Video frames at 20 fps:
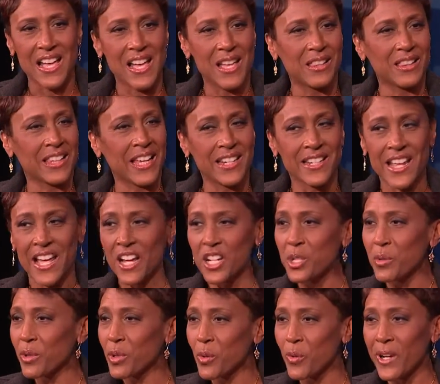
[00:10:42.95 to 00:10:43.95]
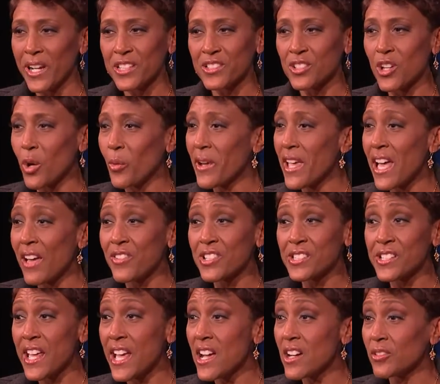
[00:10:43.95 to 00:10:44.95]
Lay down your regrets. All we have is
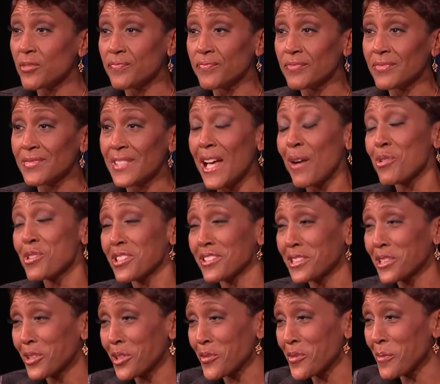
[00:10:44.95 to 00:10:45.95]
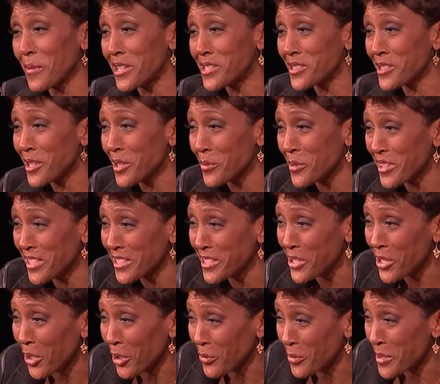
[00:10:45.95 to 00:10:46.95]
now. That was a lyric from my song with Indy
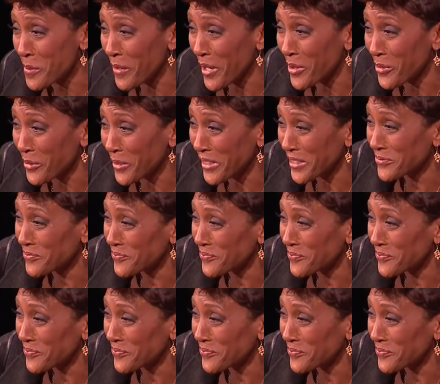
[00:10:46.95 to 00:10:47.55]
Ari, by the way.